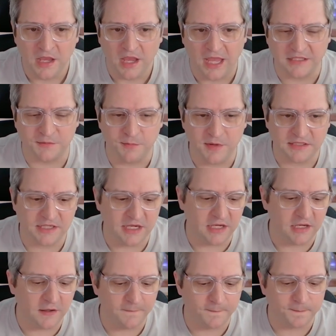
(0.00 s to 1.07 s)
It's
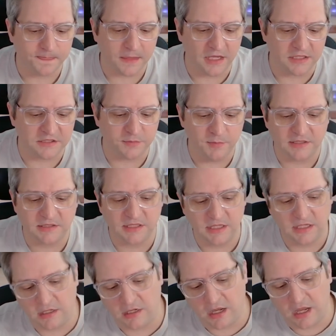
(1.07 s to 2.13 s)
missing.
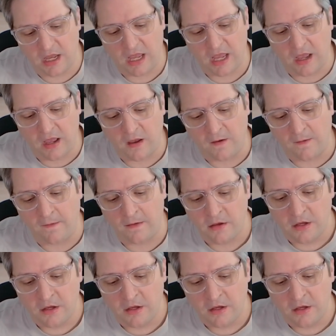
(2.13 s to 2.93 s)
I